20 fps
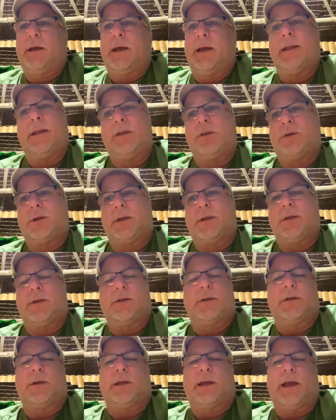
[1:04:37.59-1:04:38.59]
And then you
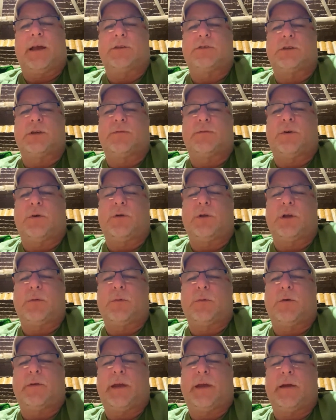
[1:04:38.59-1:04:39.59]
can cancel your phone,
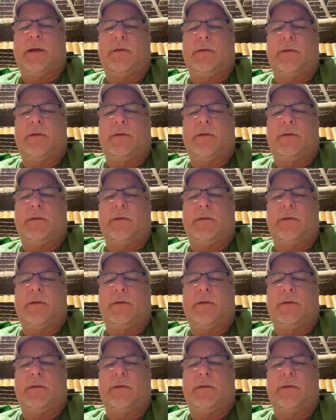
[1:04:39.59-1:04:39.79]
come over here